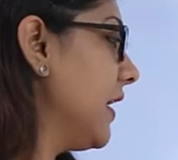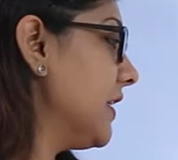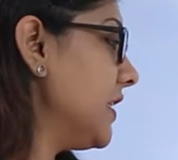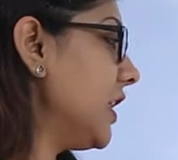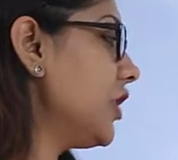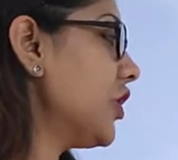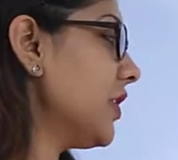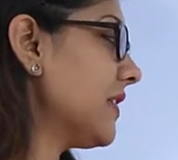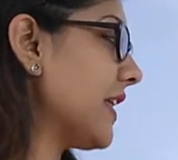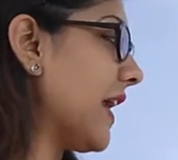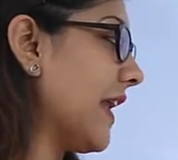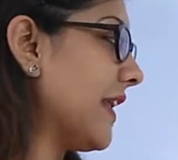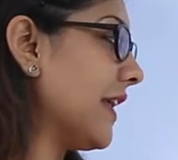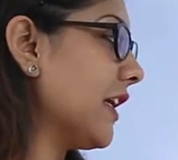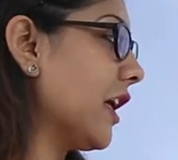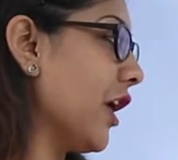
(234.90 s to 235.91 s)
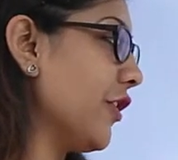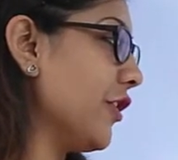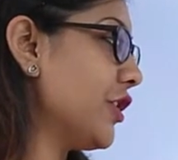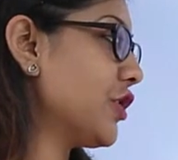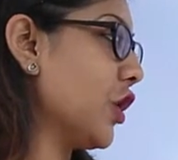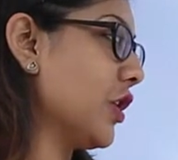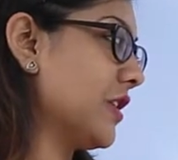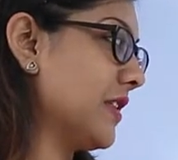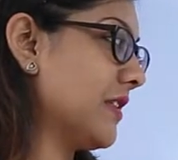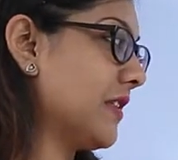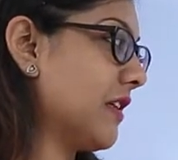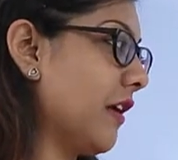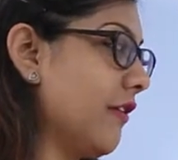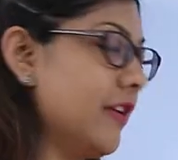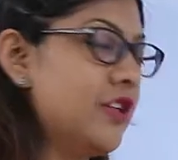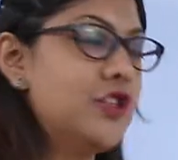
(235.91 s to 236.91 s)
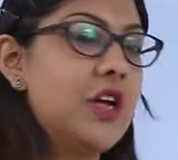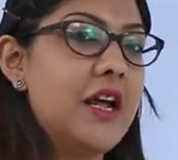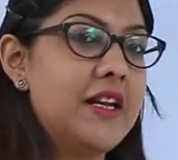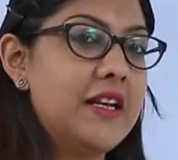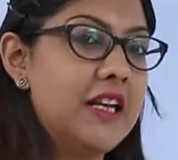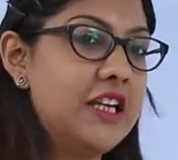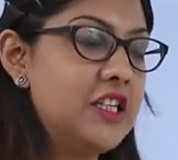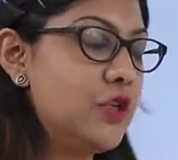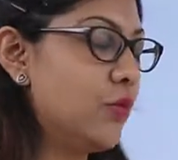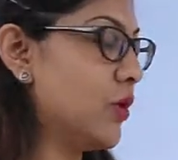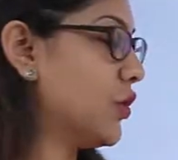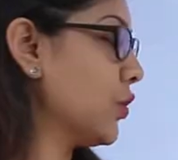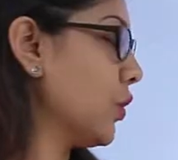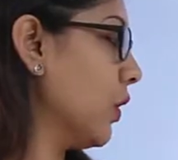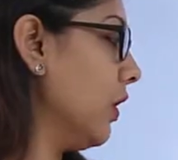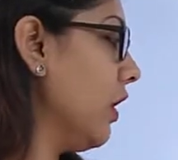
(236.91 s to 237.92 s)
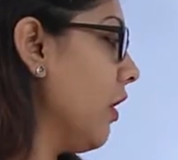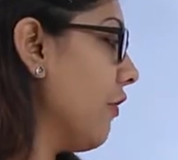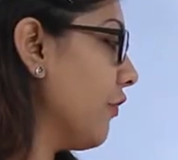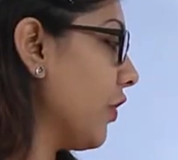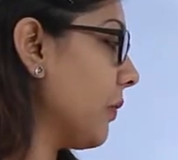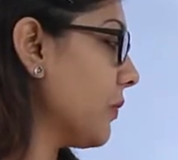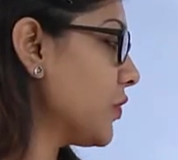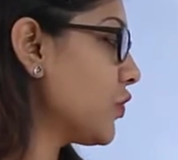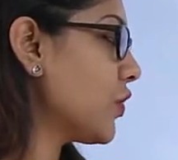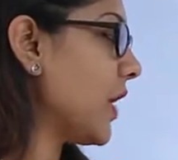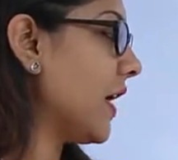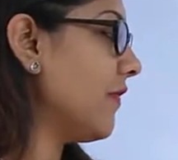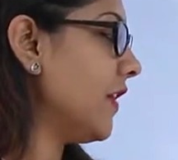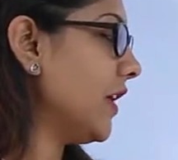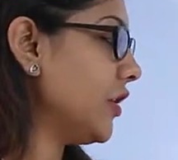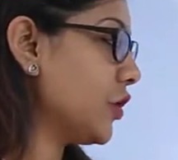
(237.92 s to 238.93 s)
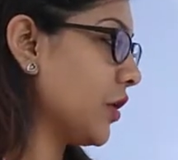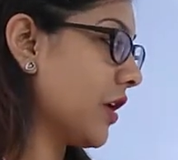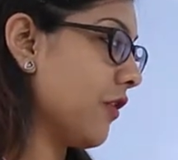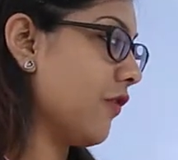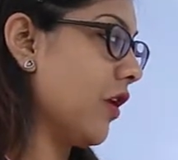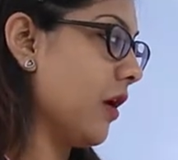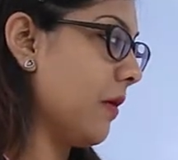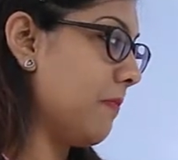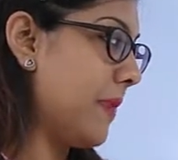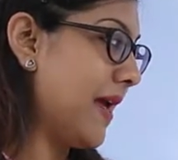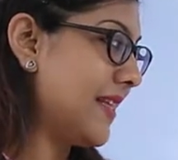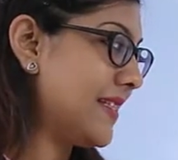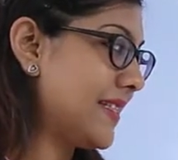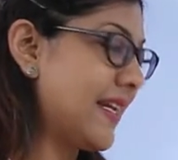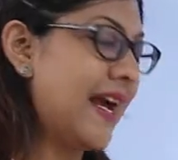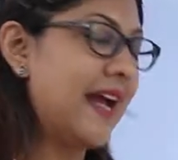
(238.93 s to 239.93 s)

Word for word: Teachers can encourage or discourage an individual from striving to give her best